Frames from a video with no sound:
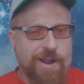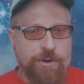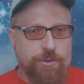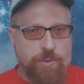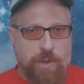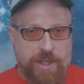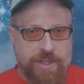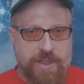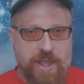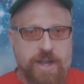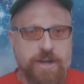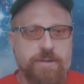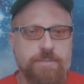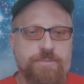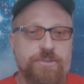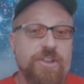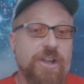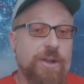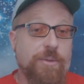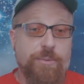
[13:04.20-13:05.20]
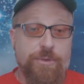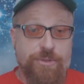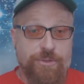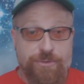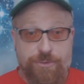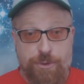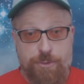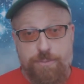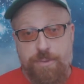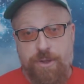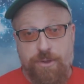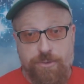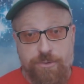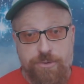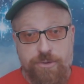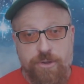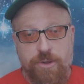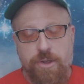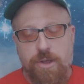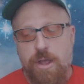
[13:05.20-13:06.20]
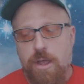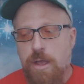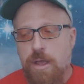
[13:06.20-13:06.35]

I don't like that. I'm sticking with the 2 pills.